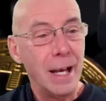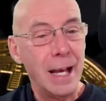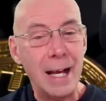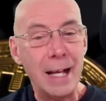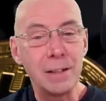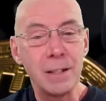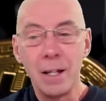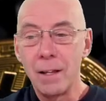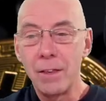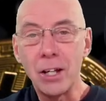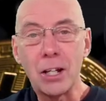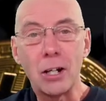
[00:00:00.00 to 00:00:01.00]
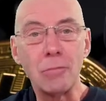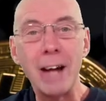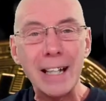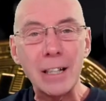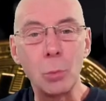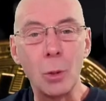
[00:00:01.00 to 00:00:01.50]
And the
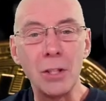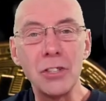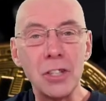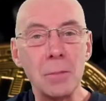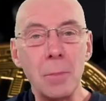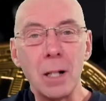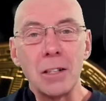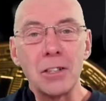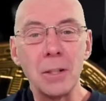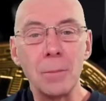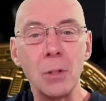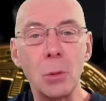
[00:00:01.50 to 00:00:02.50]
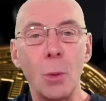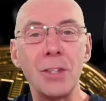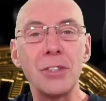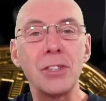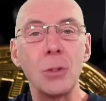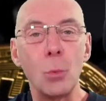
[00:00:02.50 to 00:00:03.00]
correct ones amongst them, the
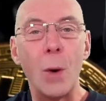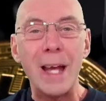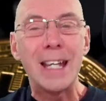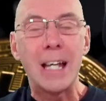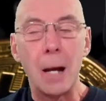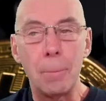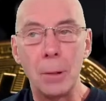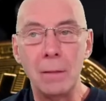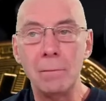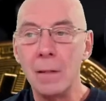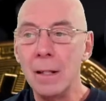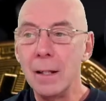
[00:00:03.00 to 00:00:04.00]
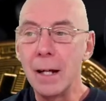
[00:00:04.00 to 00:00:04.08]
ones that wake up and